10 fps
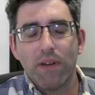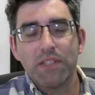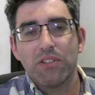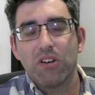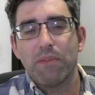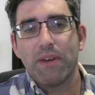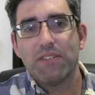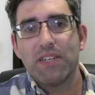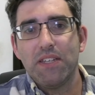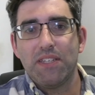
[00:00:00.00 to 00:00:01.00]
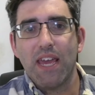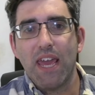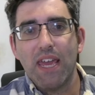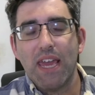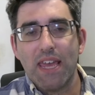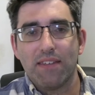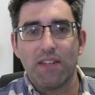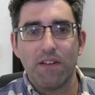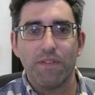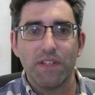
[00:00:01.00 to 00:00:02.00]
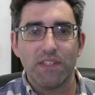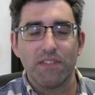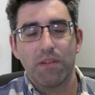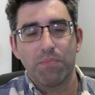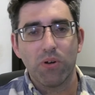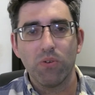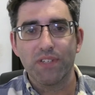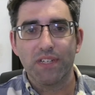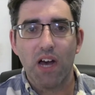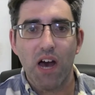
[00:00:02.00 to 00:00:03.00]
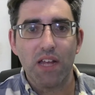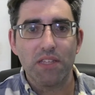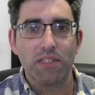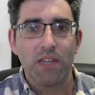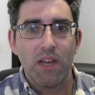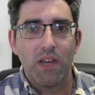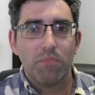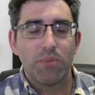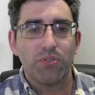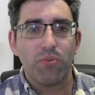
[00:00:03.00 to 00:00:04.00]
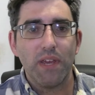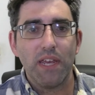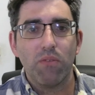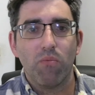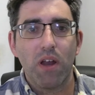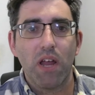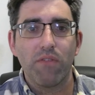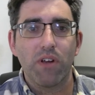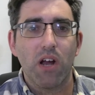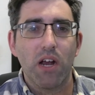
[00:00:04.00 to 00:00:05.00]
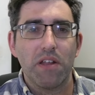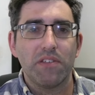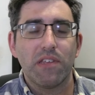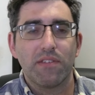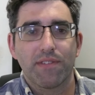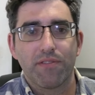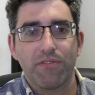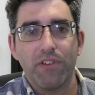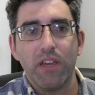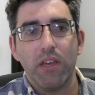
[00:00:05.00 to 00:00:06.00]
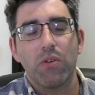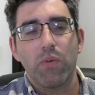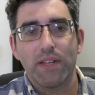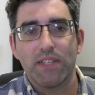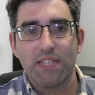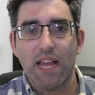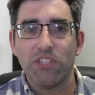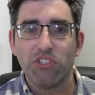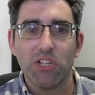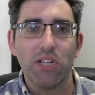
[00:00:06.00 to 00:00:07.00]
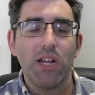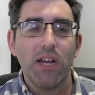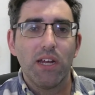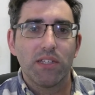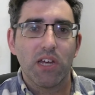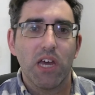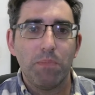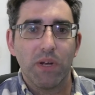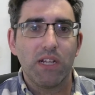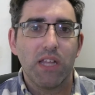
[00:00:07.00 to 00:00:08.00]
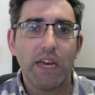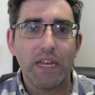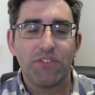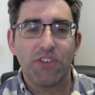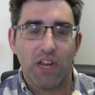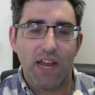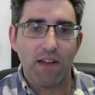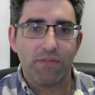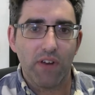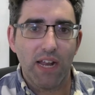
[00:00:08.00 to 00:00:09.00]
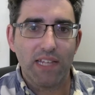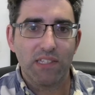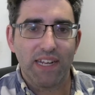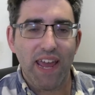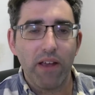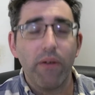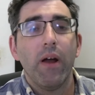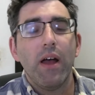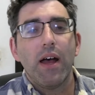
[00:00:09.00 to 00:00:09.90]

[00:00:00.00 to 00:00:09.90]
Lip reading: I want to talk about today is the differences, the pros and cons between what I regard as the three quintessential type of clients you're gonna have freelancing. Now,